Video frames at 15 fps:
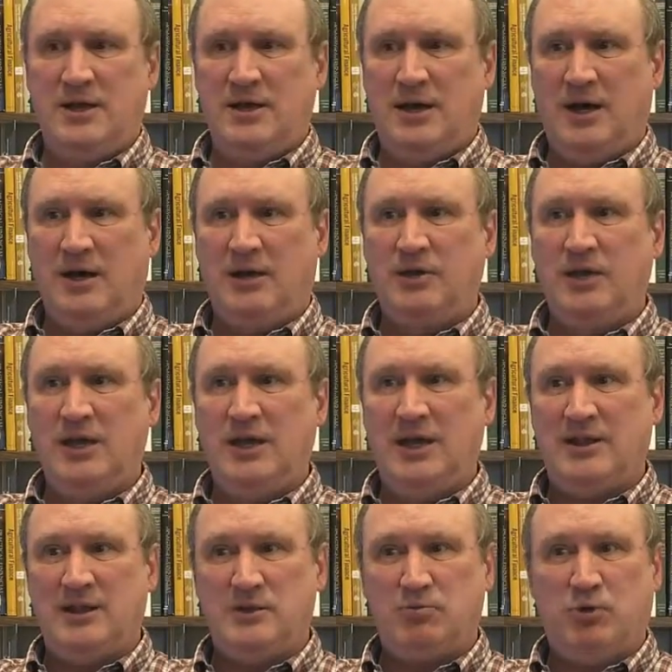Looking
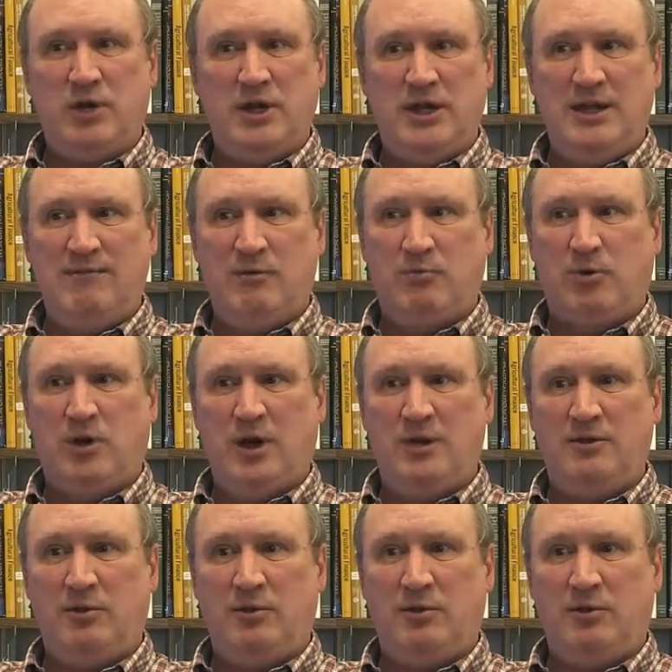at these the